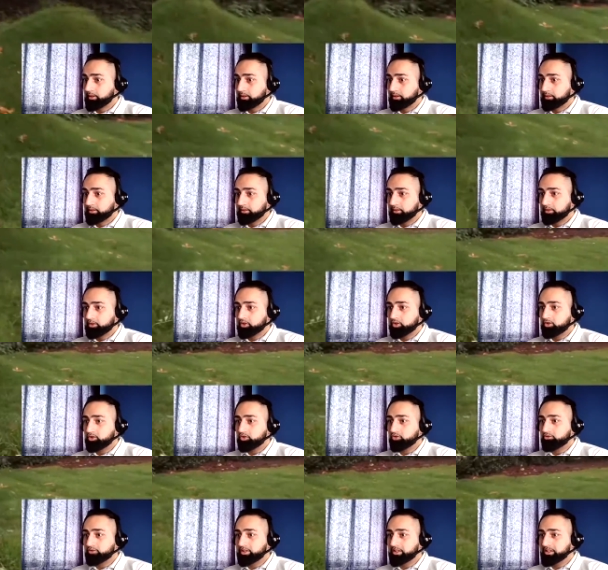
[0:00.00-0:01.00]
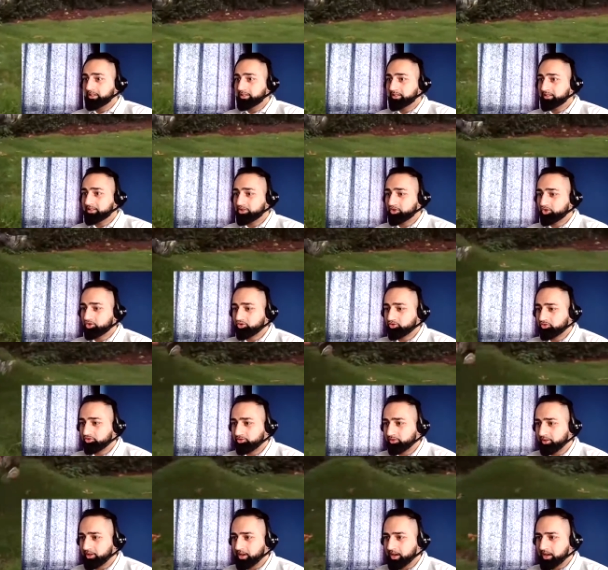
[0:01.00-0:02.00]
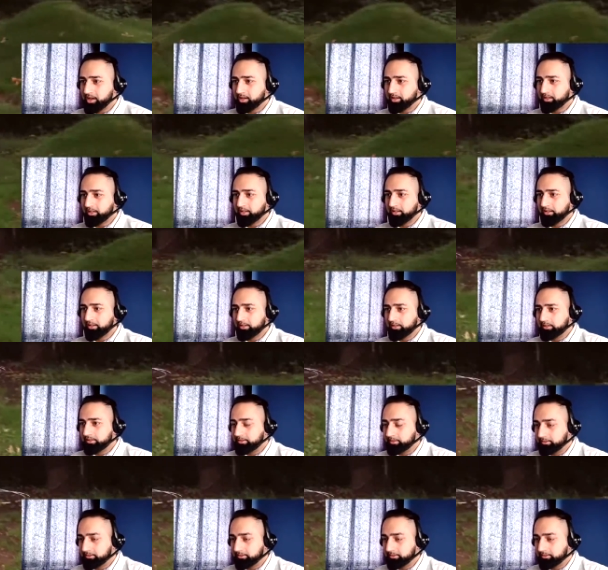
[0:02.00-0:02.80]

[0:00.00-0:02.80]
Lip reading: The tree is struggling.